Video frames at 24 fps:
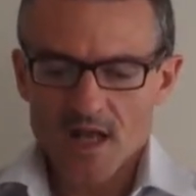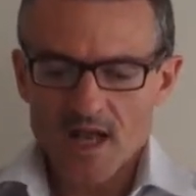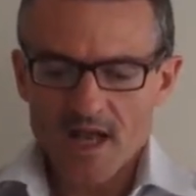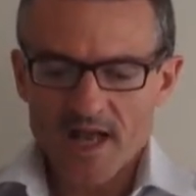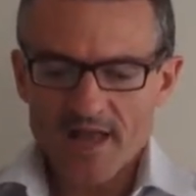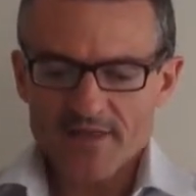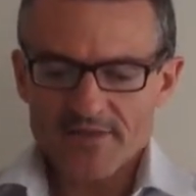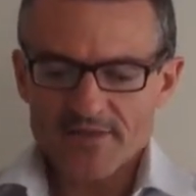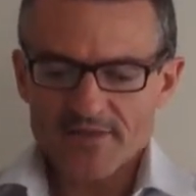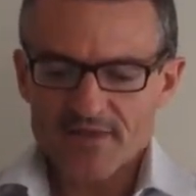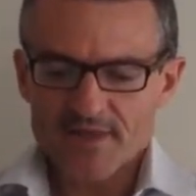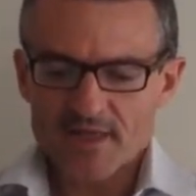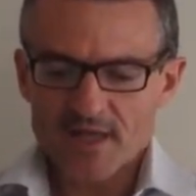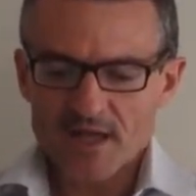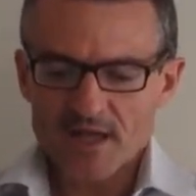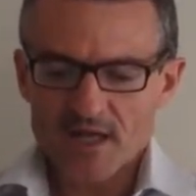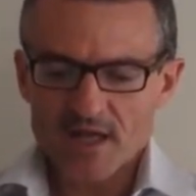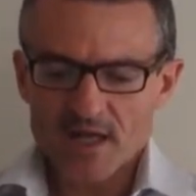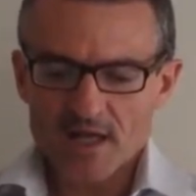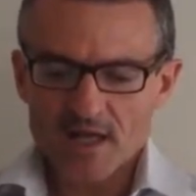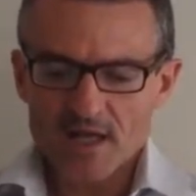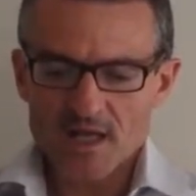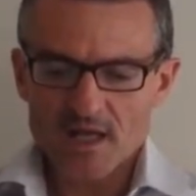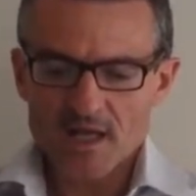And
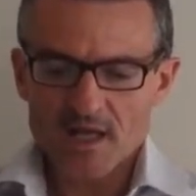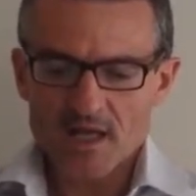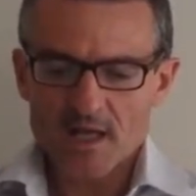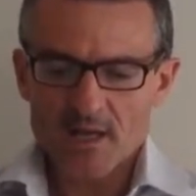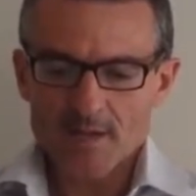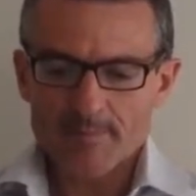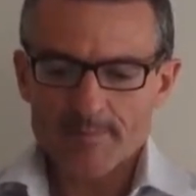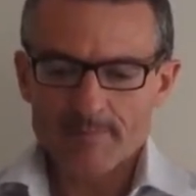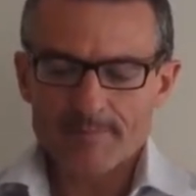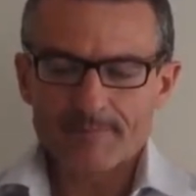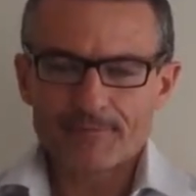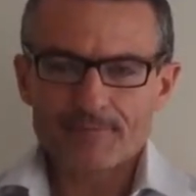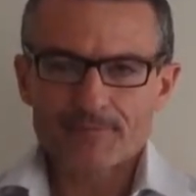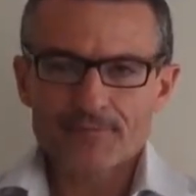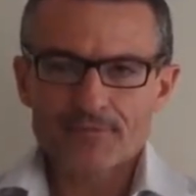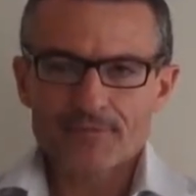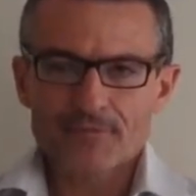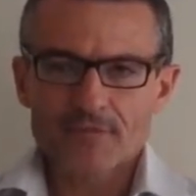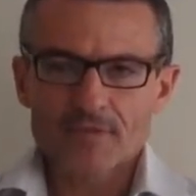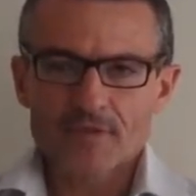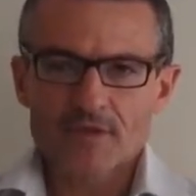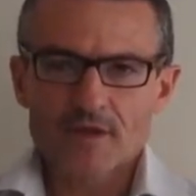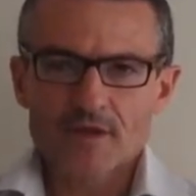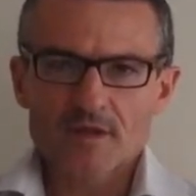the
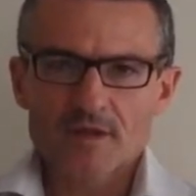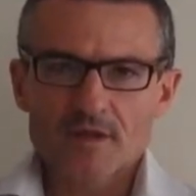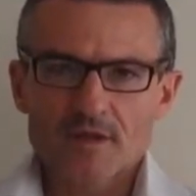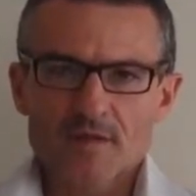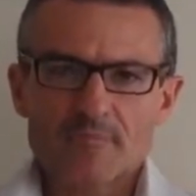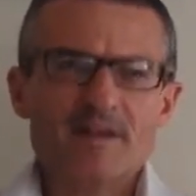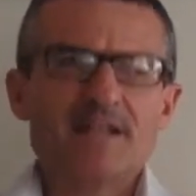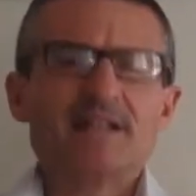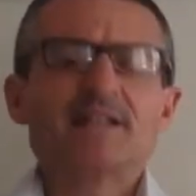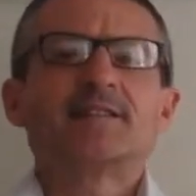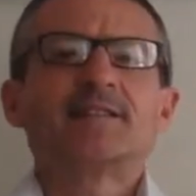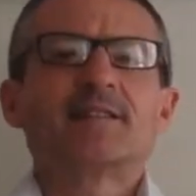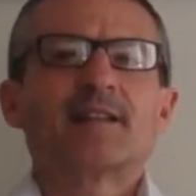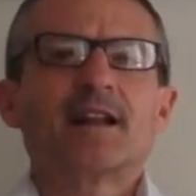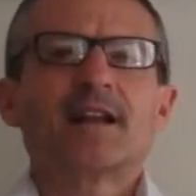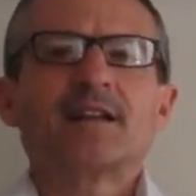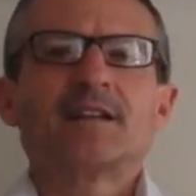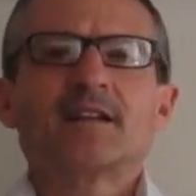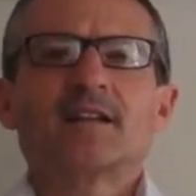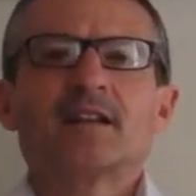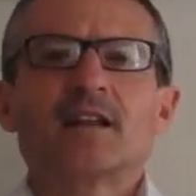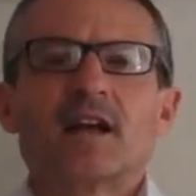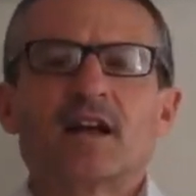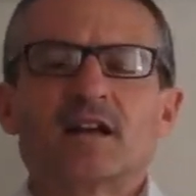
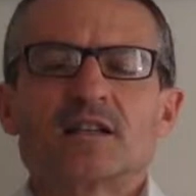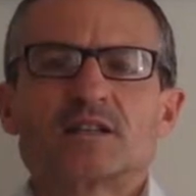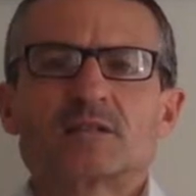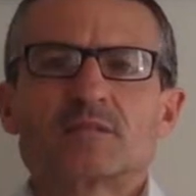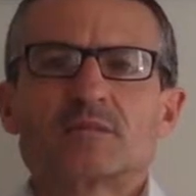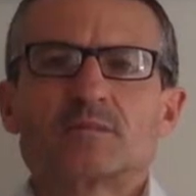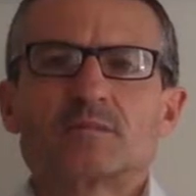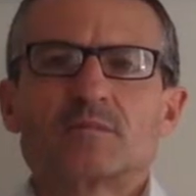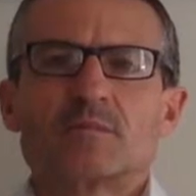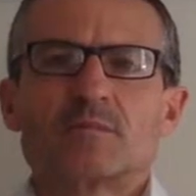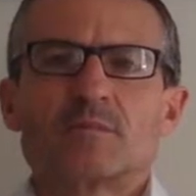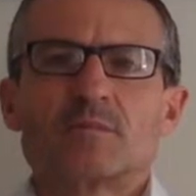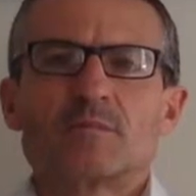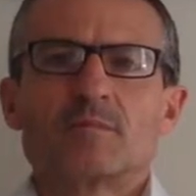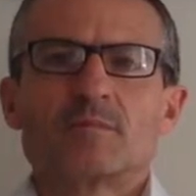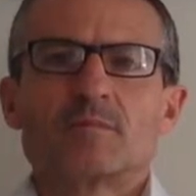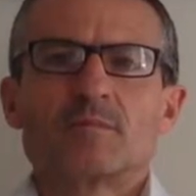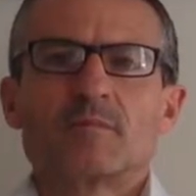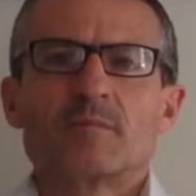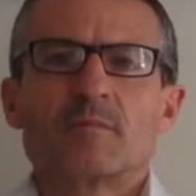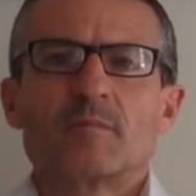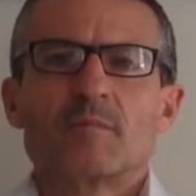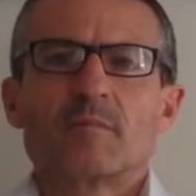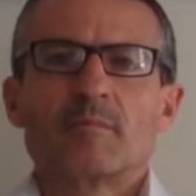Mediterranean is
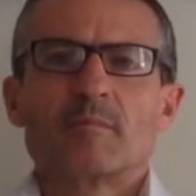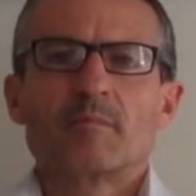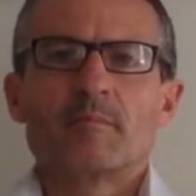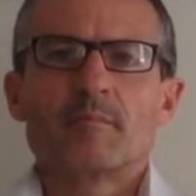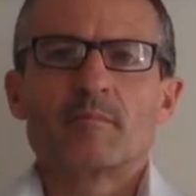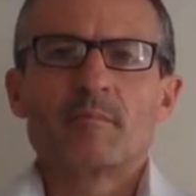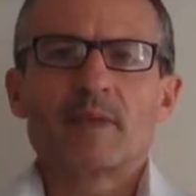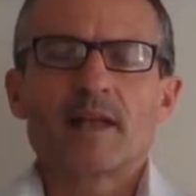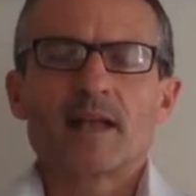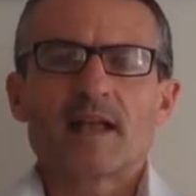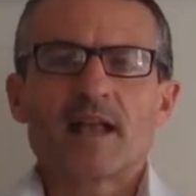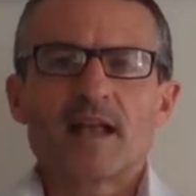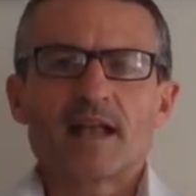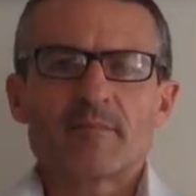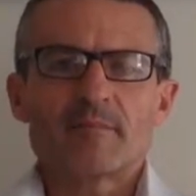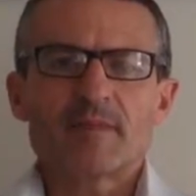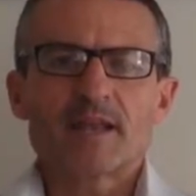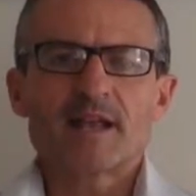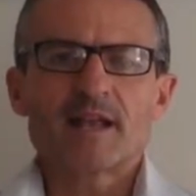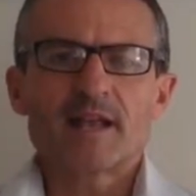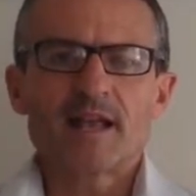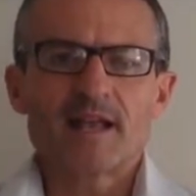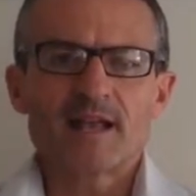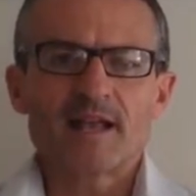
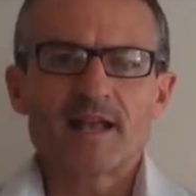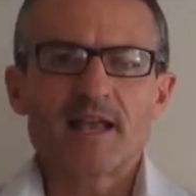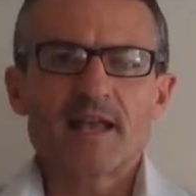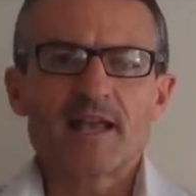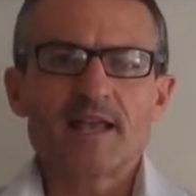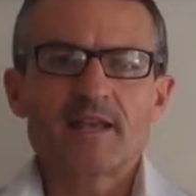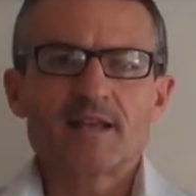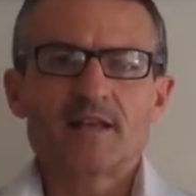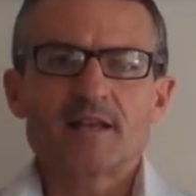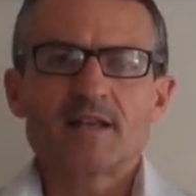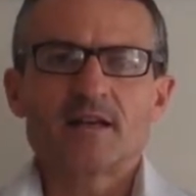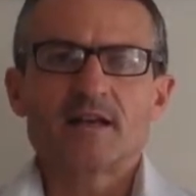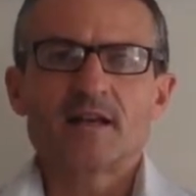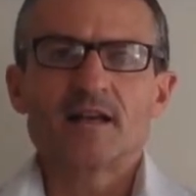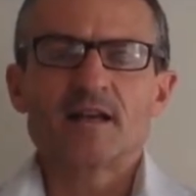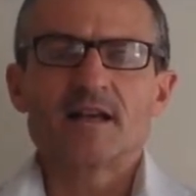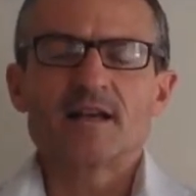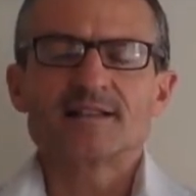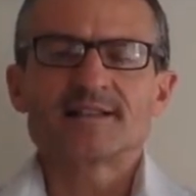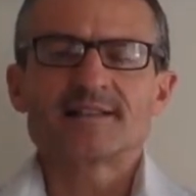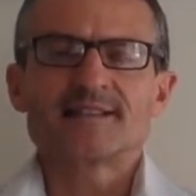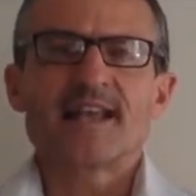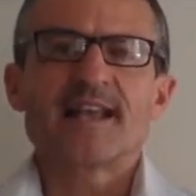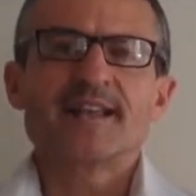becoming again
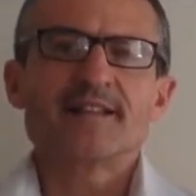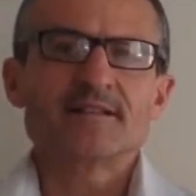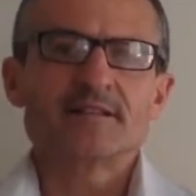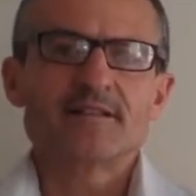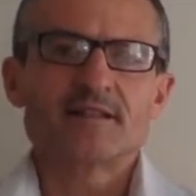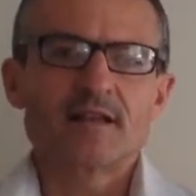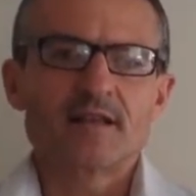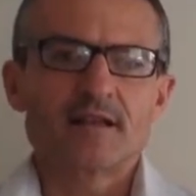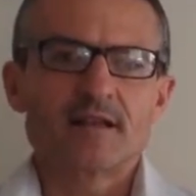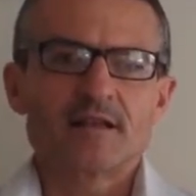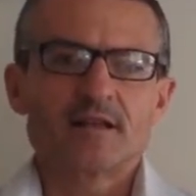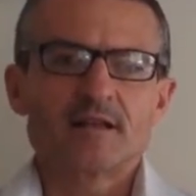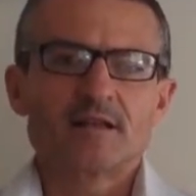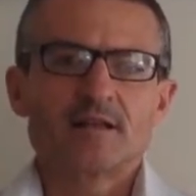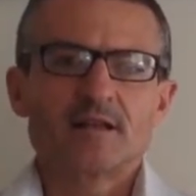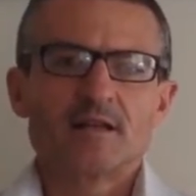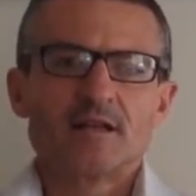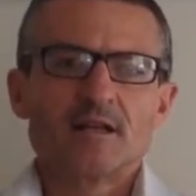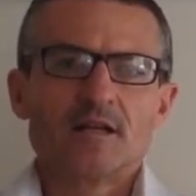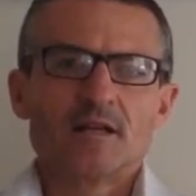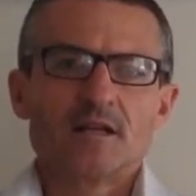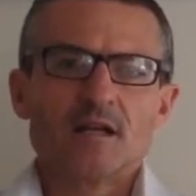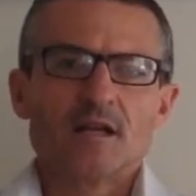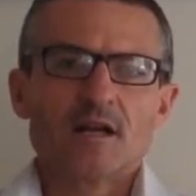a center
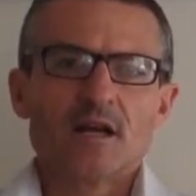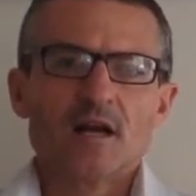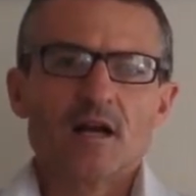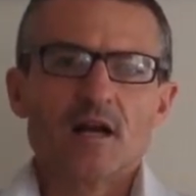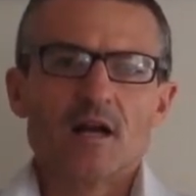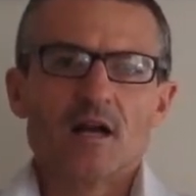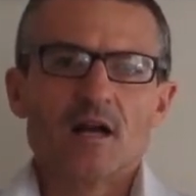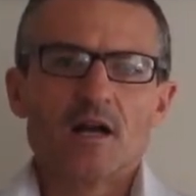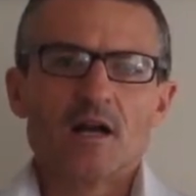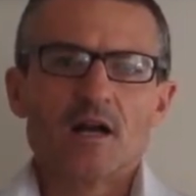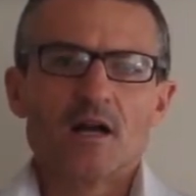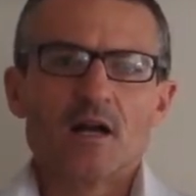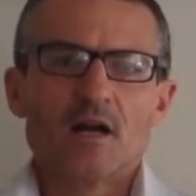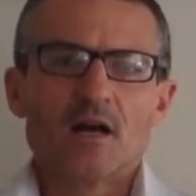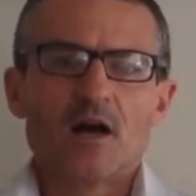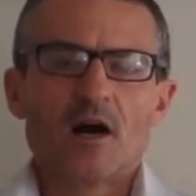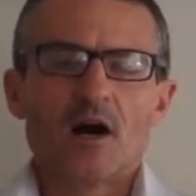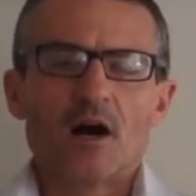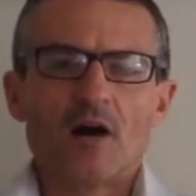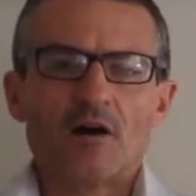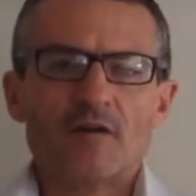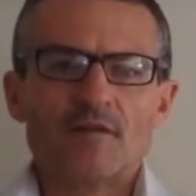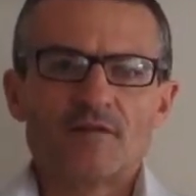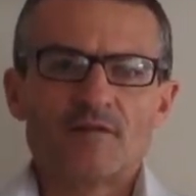
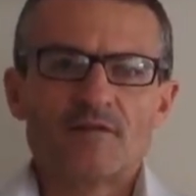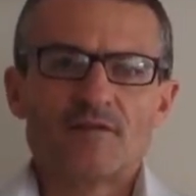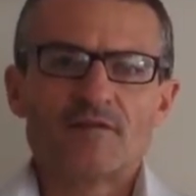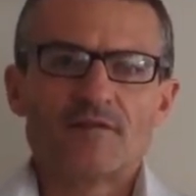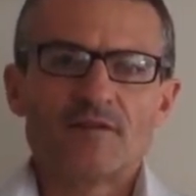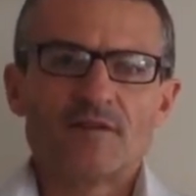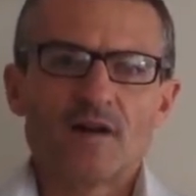of